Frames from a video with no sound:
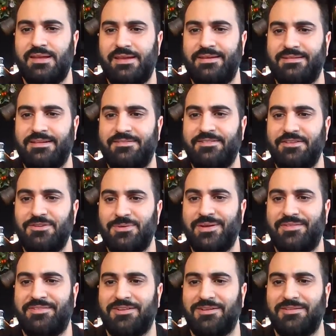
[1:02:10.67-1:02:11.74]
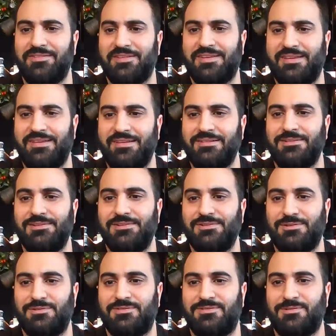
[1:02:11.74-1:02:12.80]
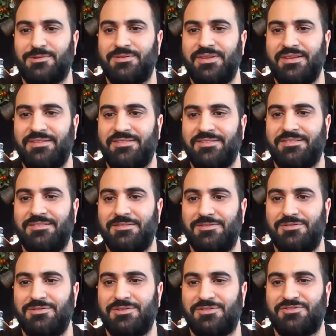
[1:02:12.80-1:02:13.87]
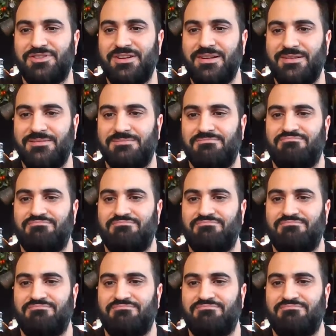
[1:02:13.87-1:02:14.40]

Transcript: $11 US a kilo or 14.62 Australian.